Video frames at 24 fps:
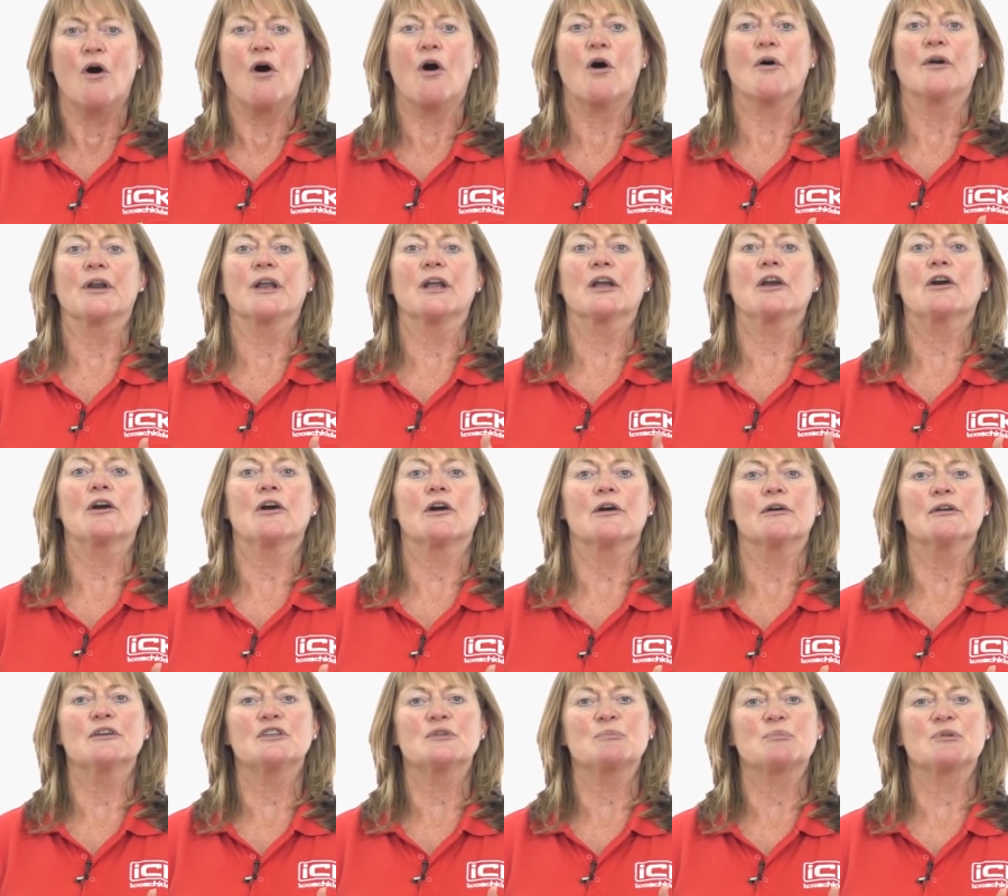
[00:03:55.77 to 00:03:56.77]
or
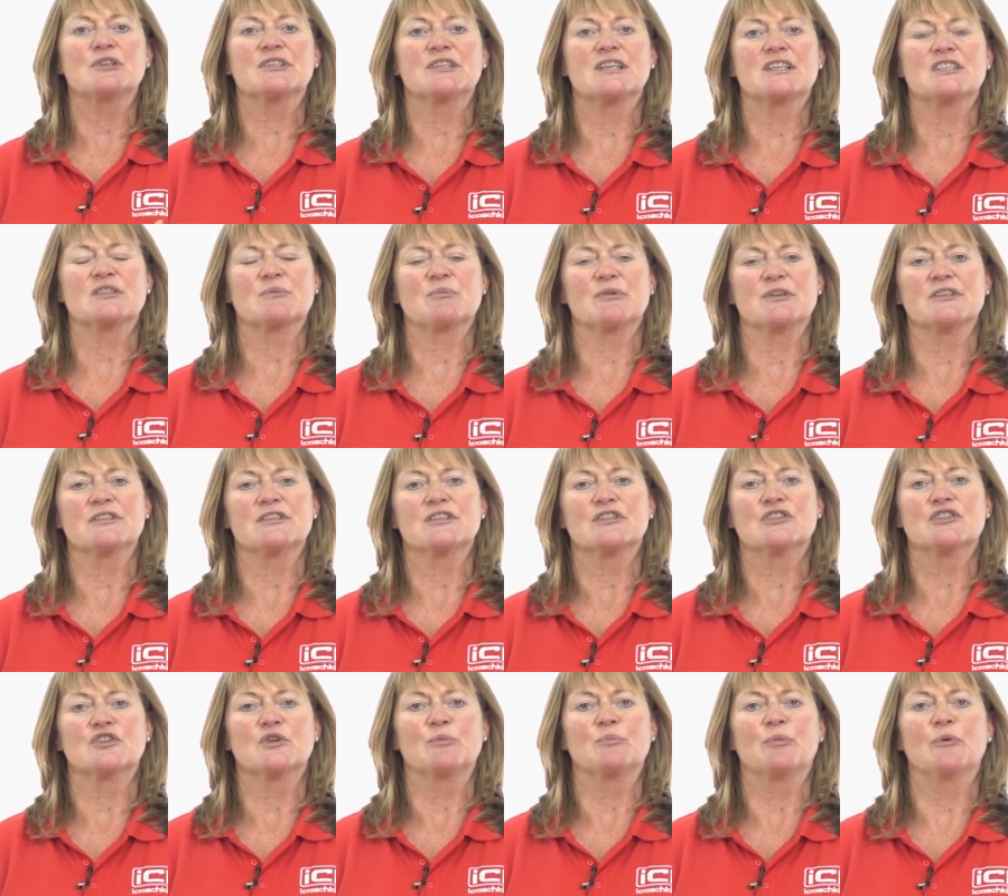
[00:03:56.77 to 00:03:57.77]
encourage participants
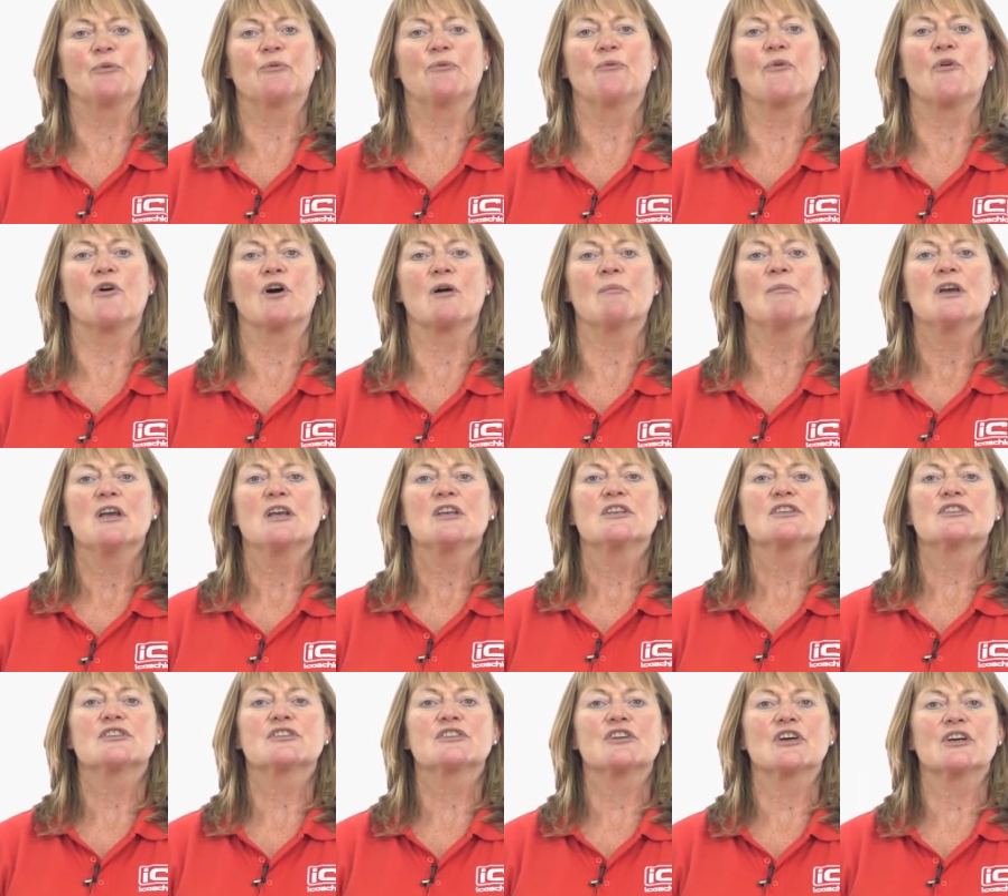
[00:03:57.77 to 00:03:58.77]
to perform
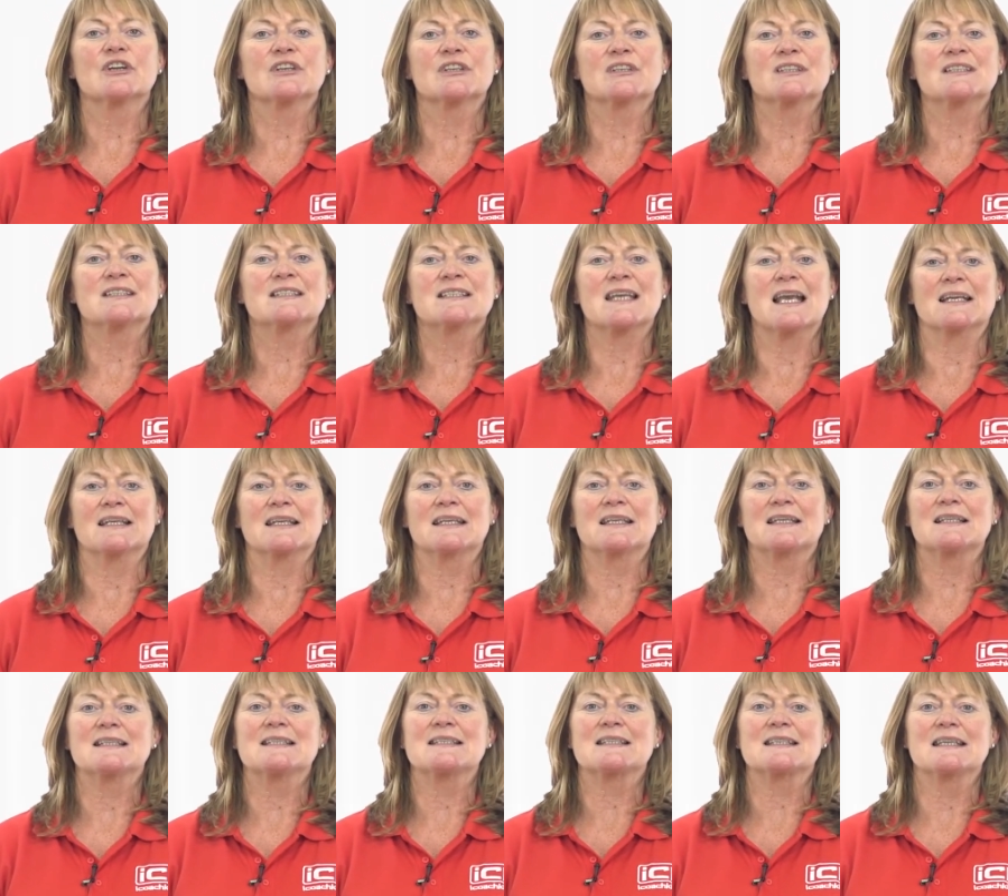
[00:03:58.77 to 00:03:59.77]
certain
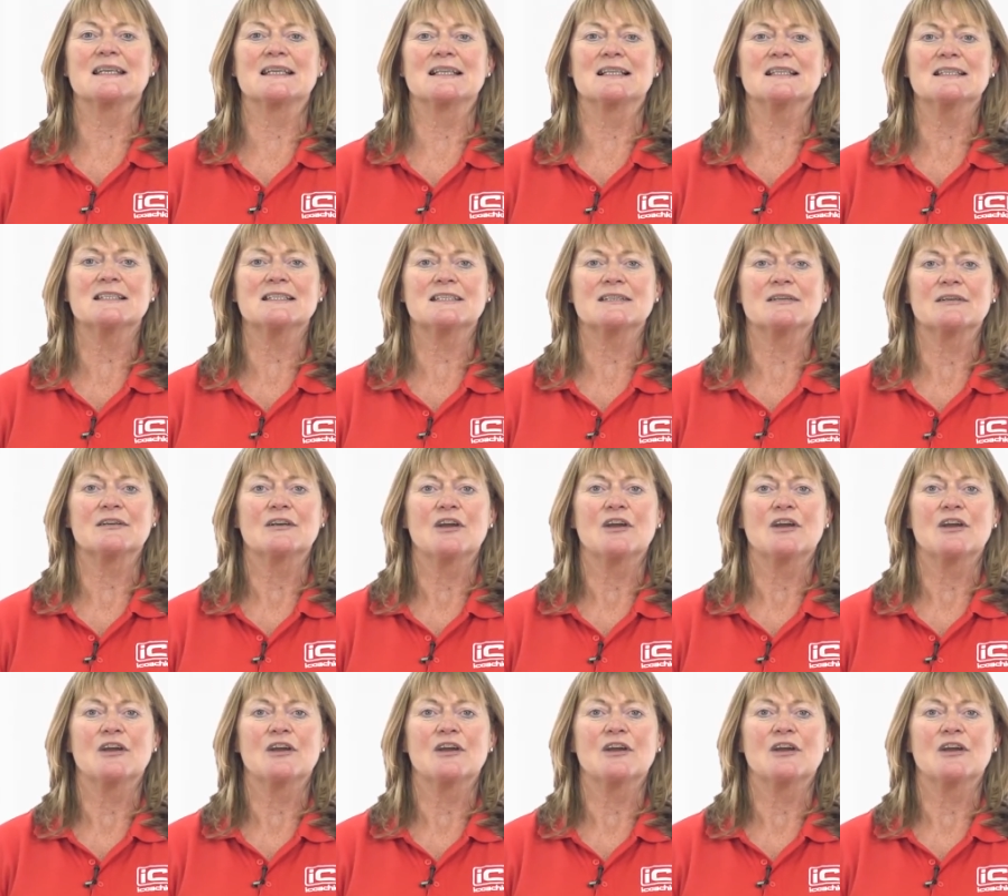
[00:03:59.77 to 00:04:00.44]
technical skills